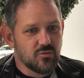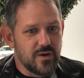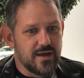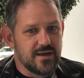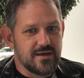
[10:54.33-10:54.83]

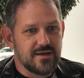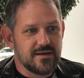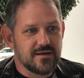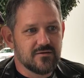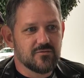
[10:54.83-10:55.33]

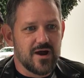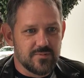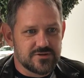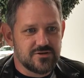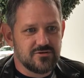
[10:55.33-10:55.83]
We were
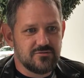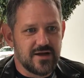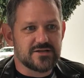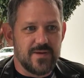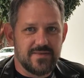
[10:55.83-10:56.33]
able
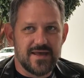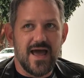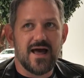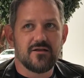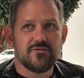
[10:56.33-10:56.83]
to expand the
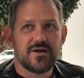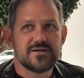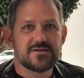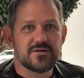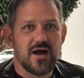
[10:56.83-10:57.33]

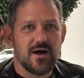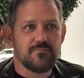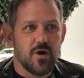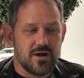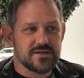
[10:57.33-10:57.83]
galleries.
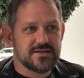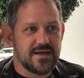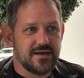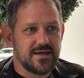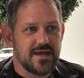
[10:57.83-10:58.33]
Marcus
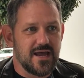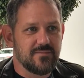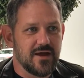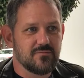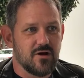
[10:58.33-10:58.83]
Kinney
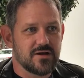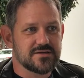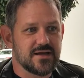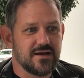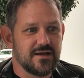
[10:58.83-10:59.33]
came in.
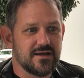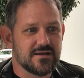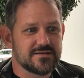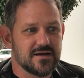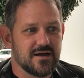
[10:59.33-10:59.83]
Marcus Kinney
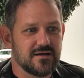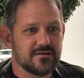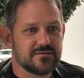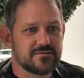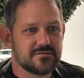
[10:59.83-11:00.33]
is
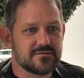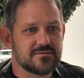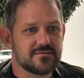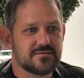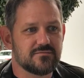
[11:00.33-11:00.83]
a
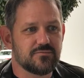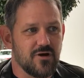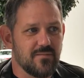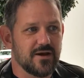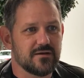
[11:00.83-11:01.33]

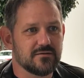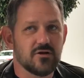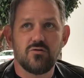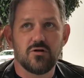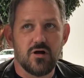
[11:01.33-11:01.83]
prominent
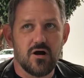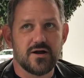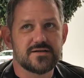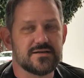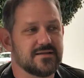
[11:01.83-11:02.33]
local
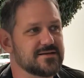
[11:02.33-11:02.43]
artist.